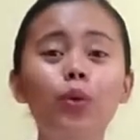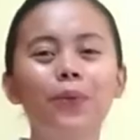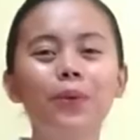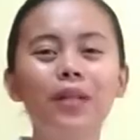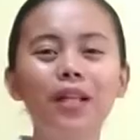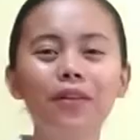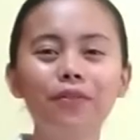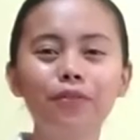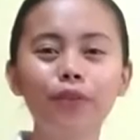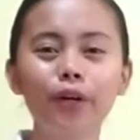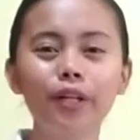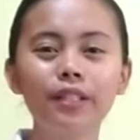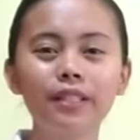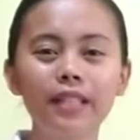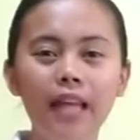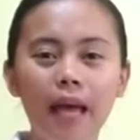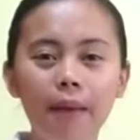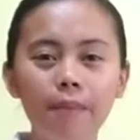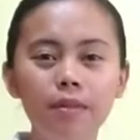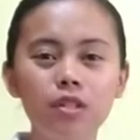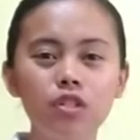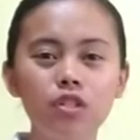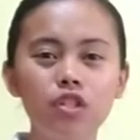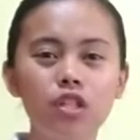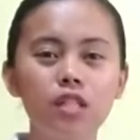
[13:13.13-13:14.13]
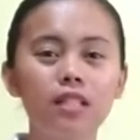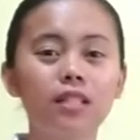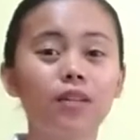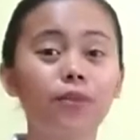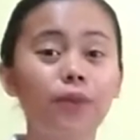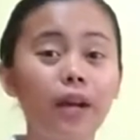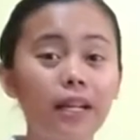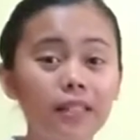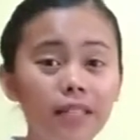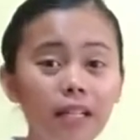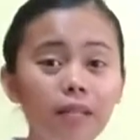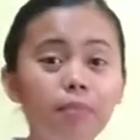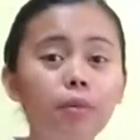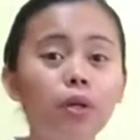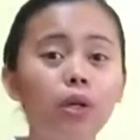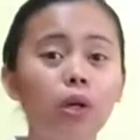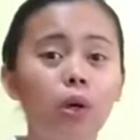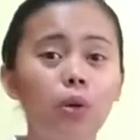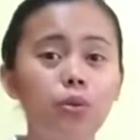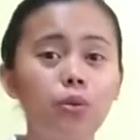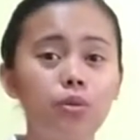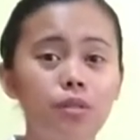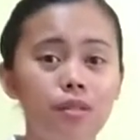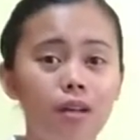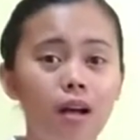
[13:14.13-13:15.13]
will avoid damaging the rectal
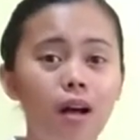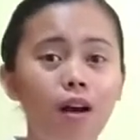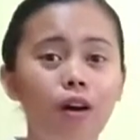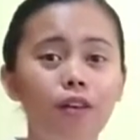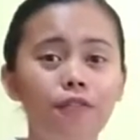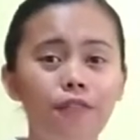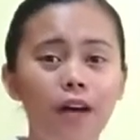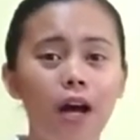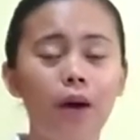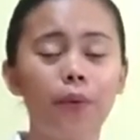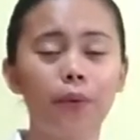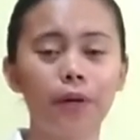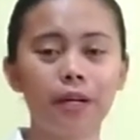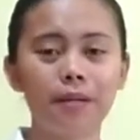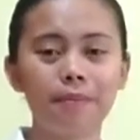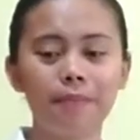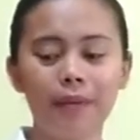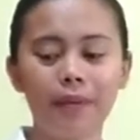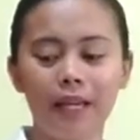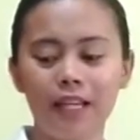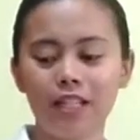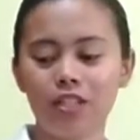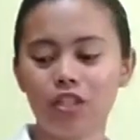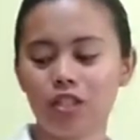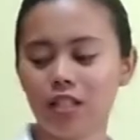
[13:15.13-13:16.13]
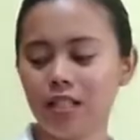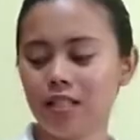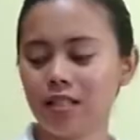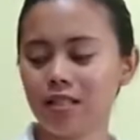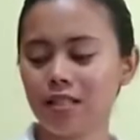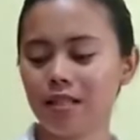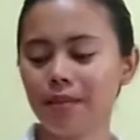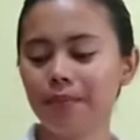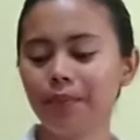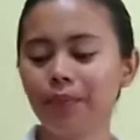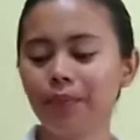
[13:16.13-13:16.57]
mucosa of our patient.